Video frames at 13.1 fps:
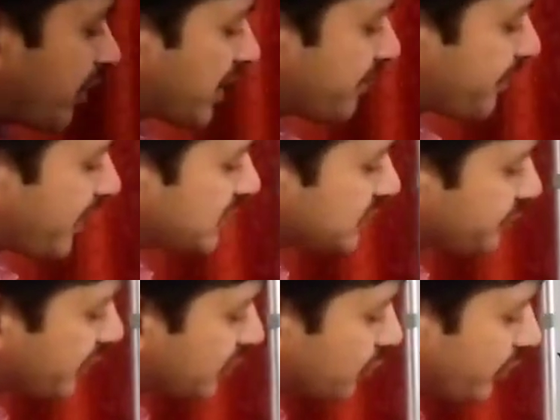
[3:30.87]
what
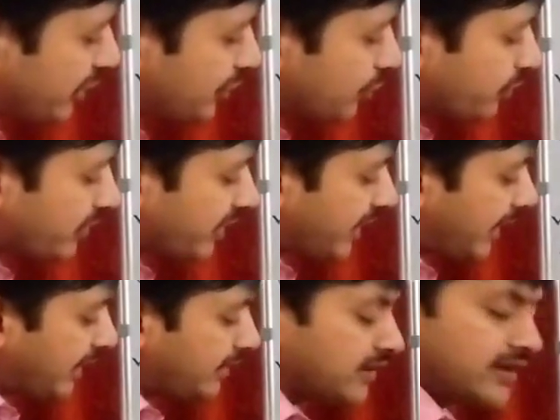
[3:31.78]
happens? We are going to
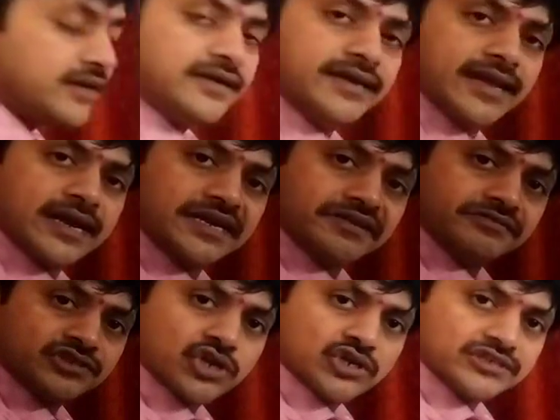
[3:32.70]
create
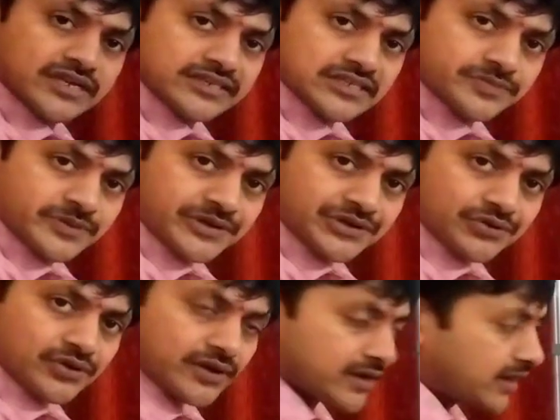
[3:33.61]
negative charge at this
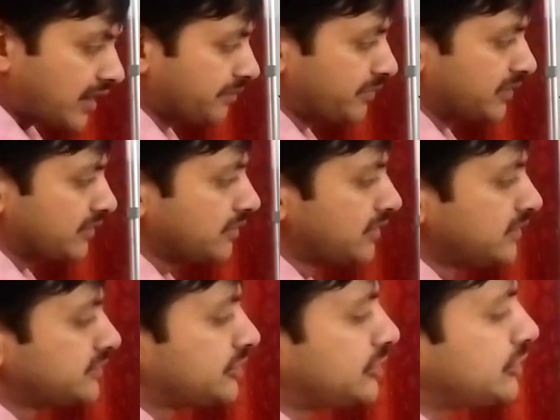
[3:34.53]
particular carbon.
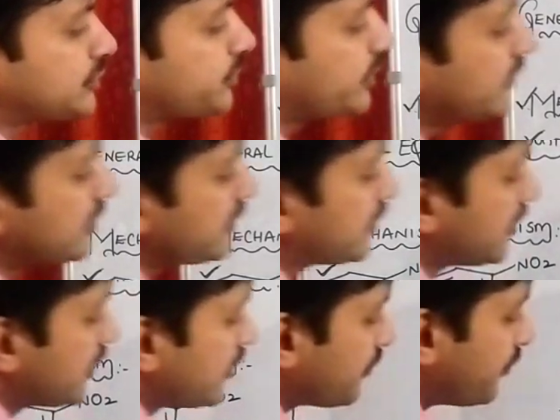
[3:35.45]
See this one?
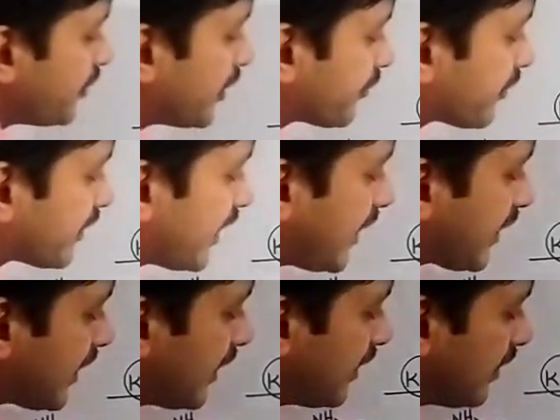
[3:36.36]
We have
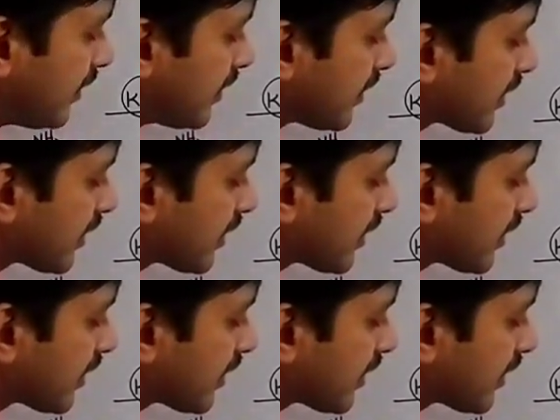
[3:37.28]
created